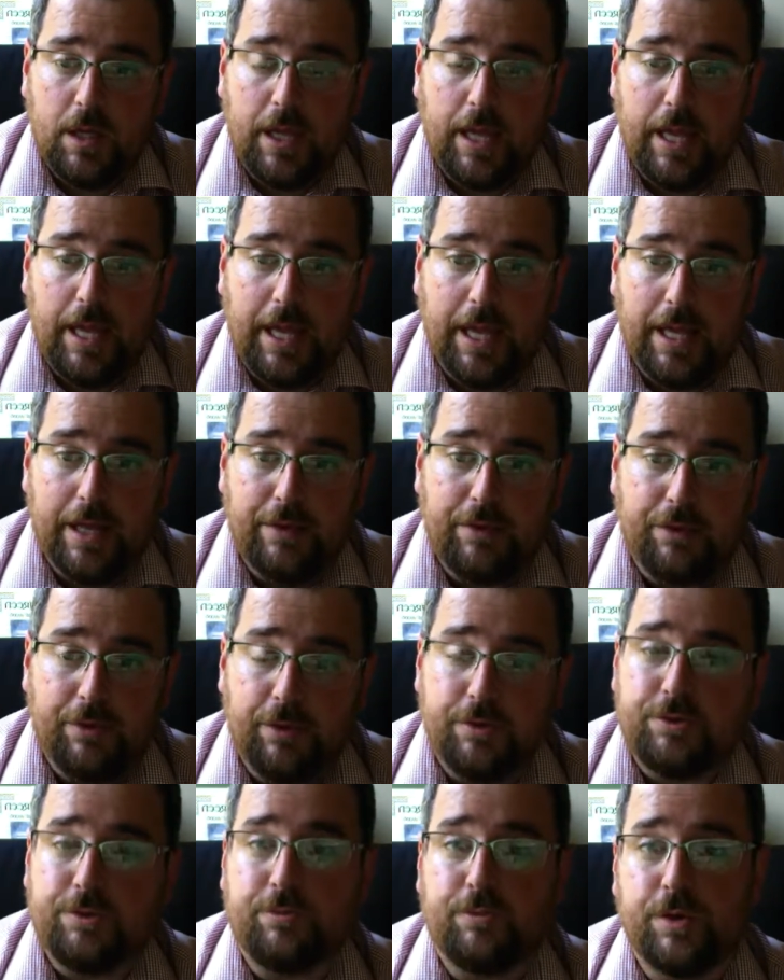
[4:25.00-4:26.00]
And
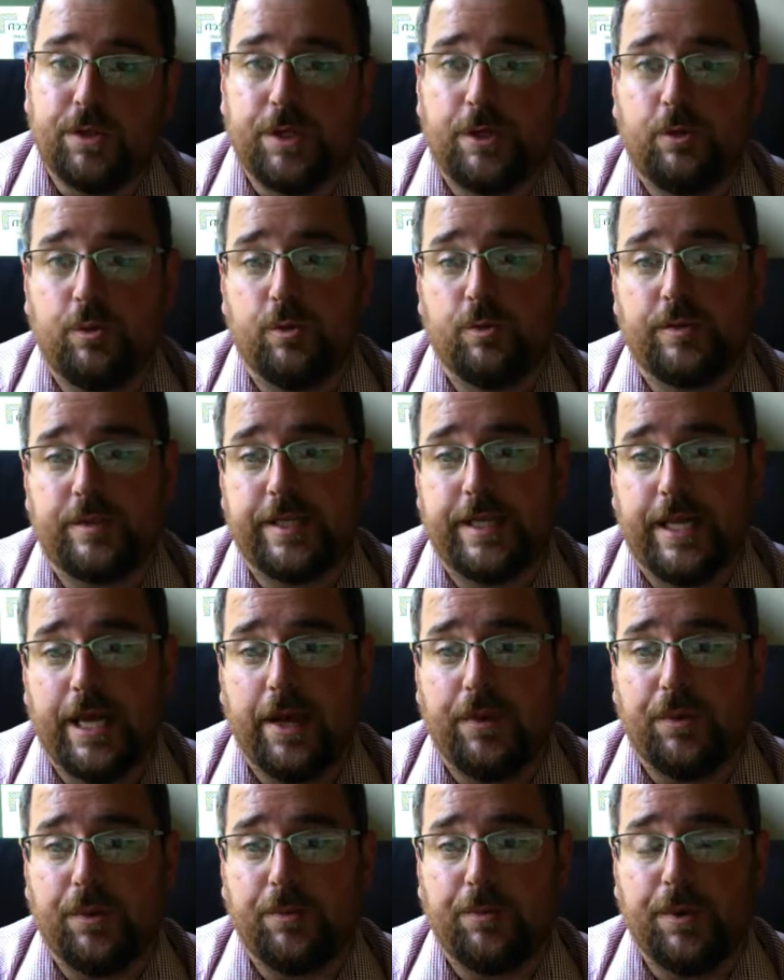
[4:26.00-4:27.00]
those are really cool
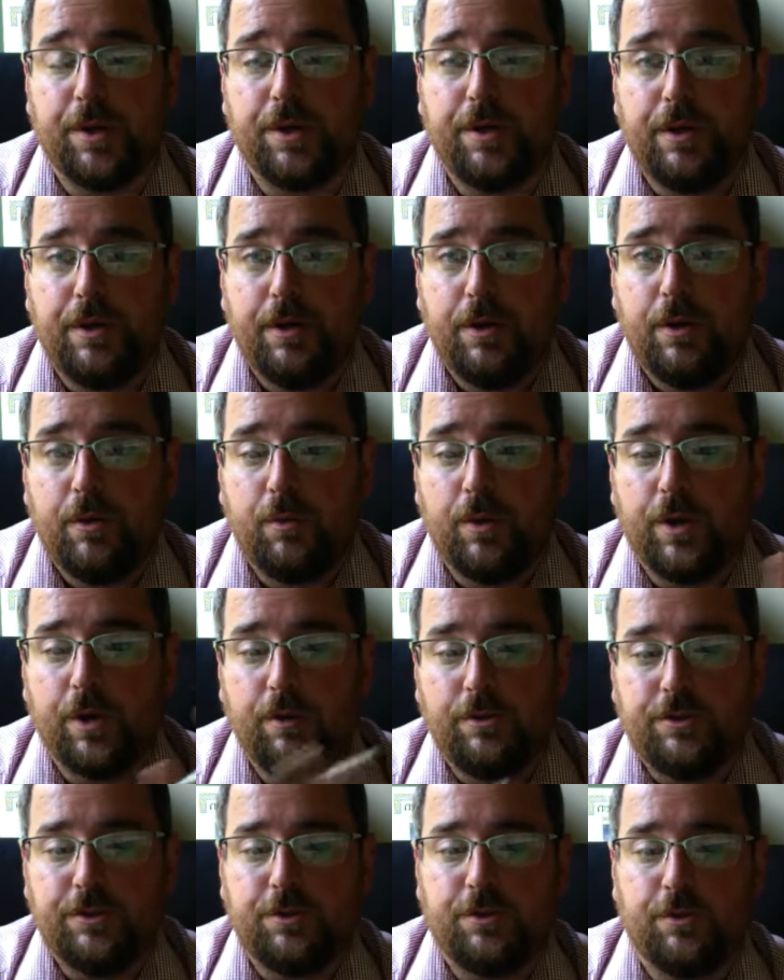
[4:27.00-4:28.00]
together, but we
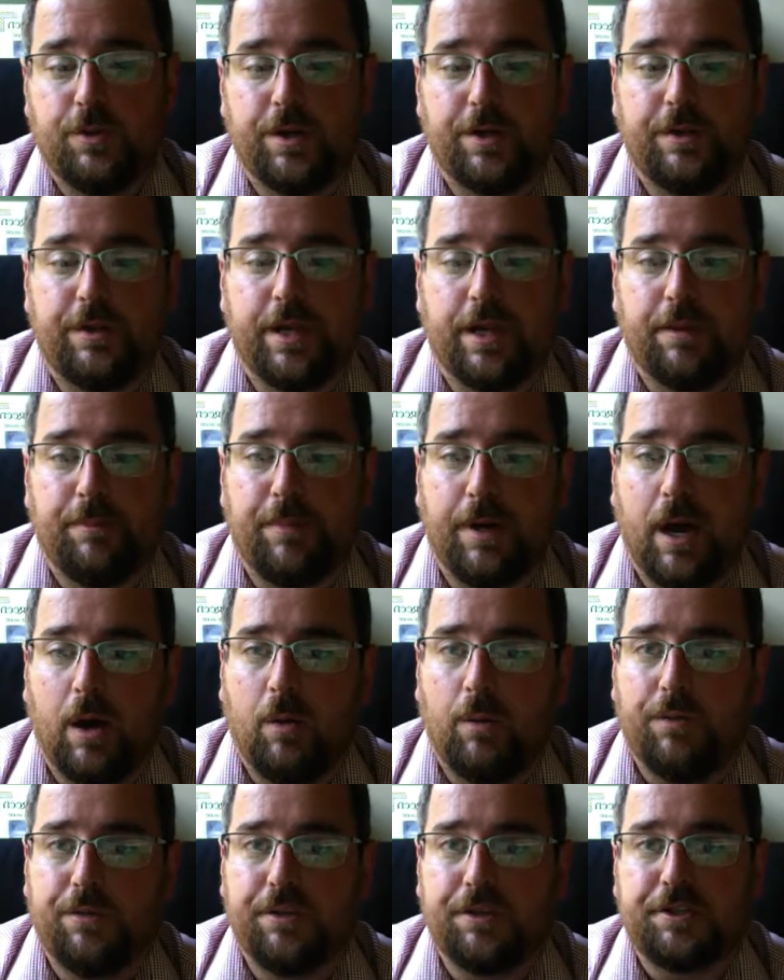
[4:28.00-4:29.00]
also want to think
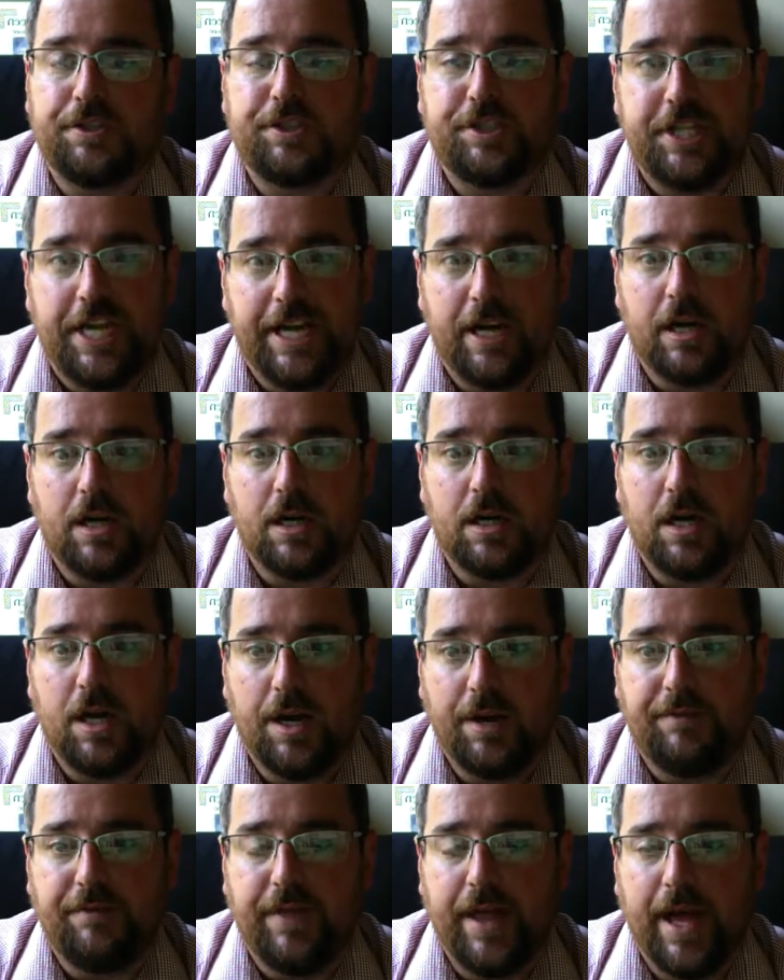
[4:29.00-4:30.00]
about the share
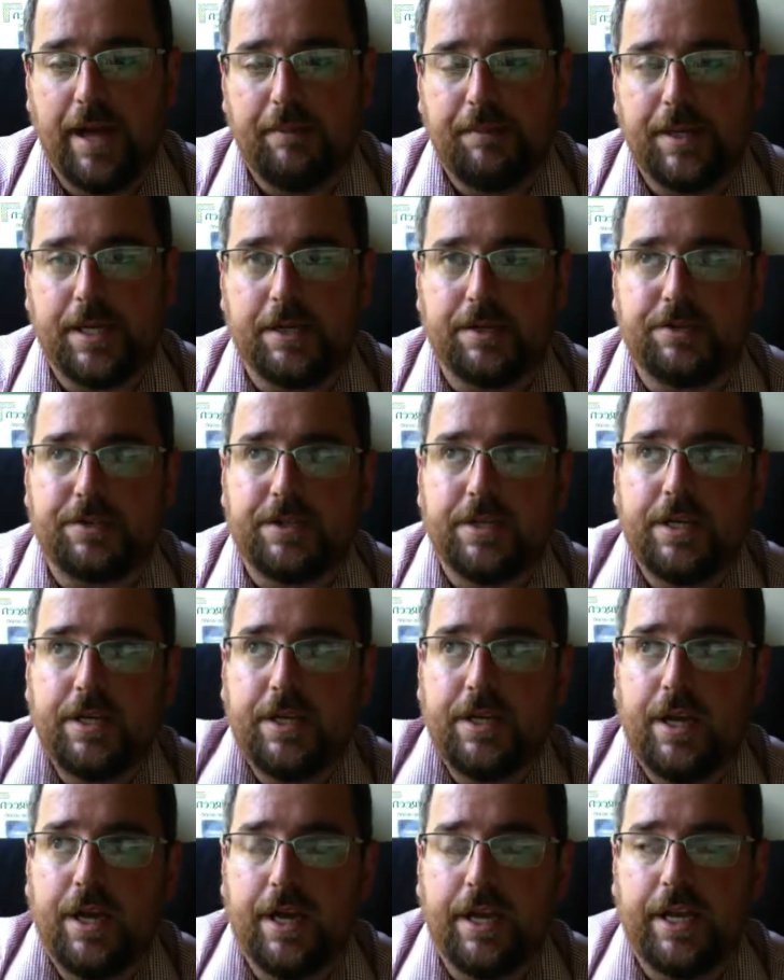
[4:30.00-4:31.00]
of that. Because,
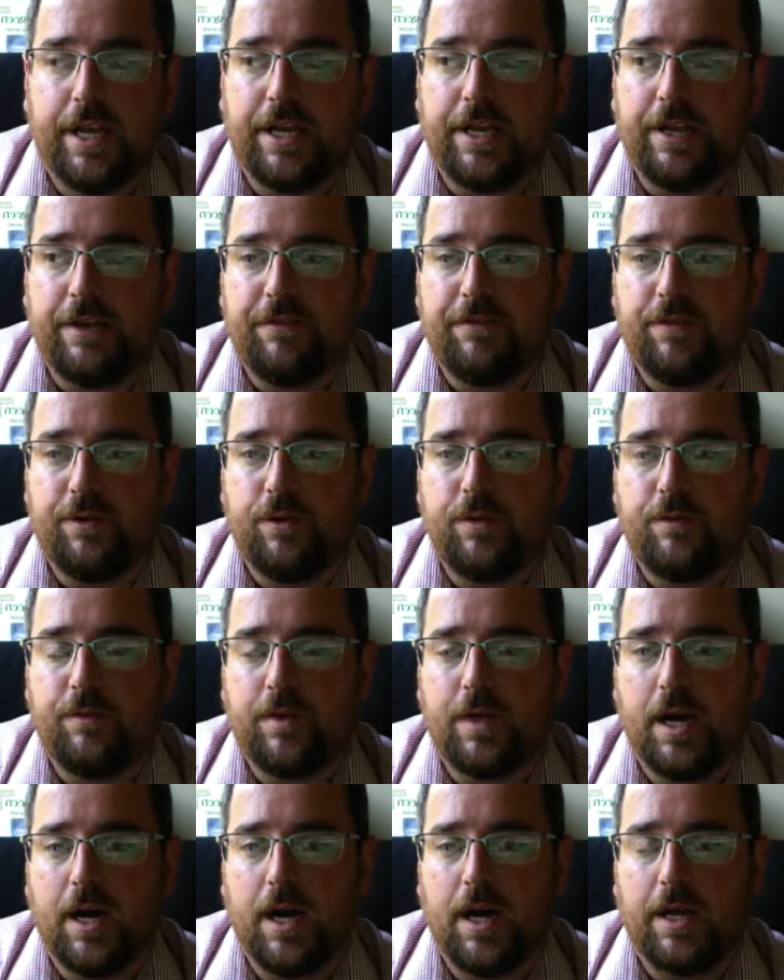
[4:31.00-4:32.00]
again, if you've
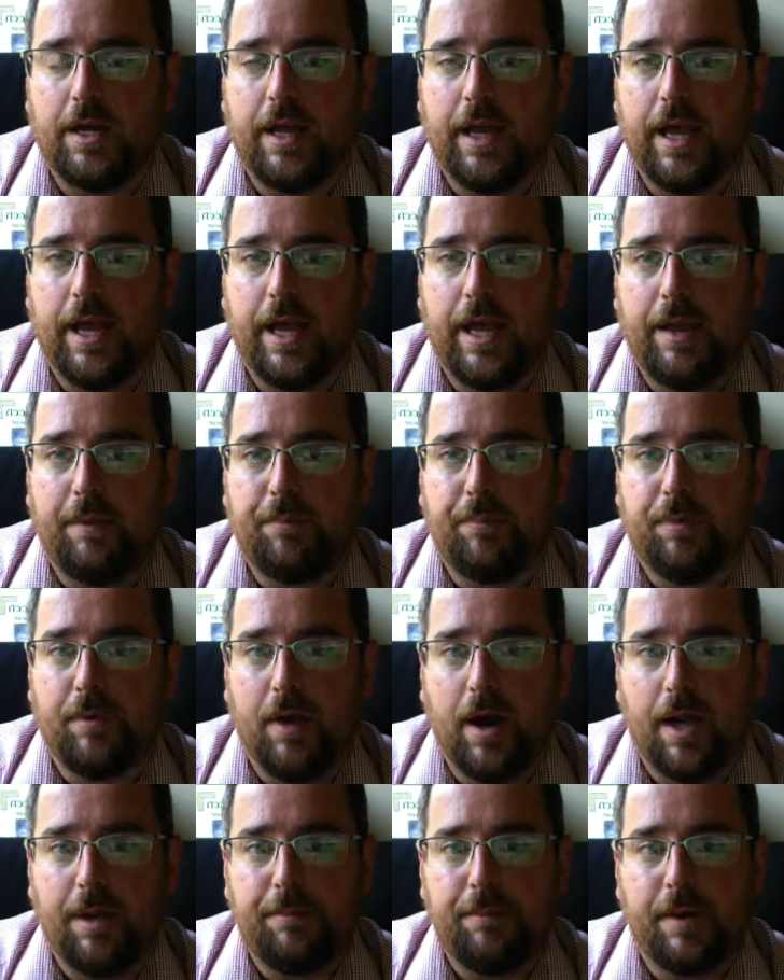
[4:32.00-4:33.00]
got a
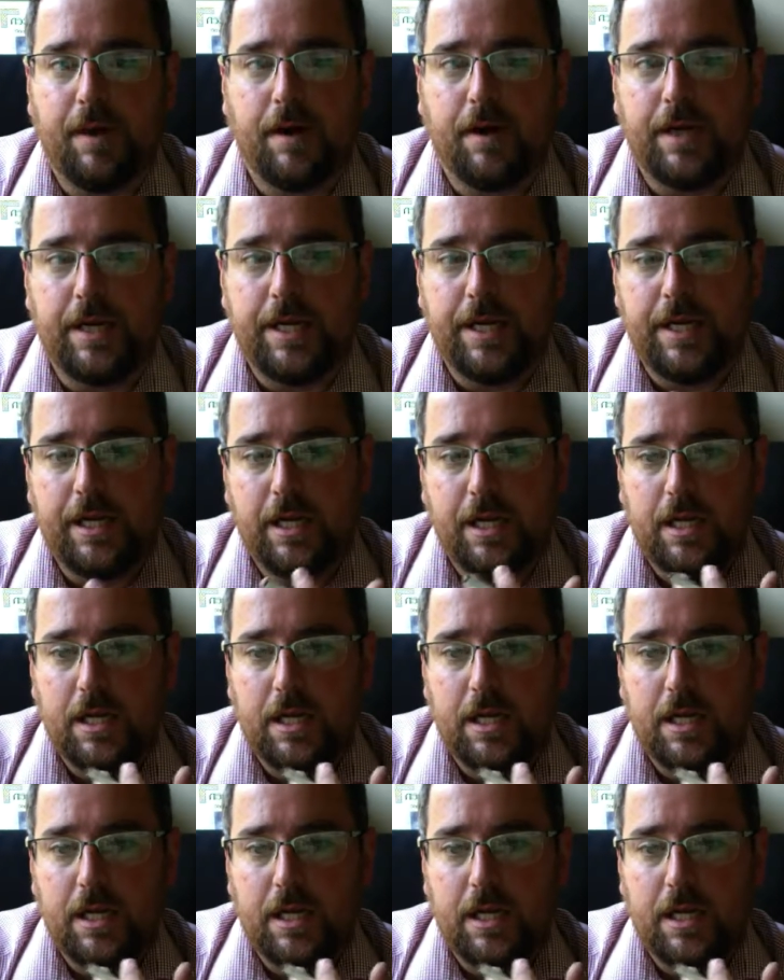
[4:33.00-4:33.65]
primary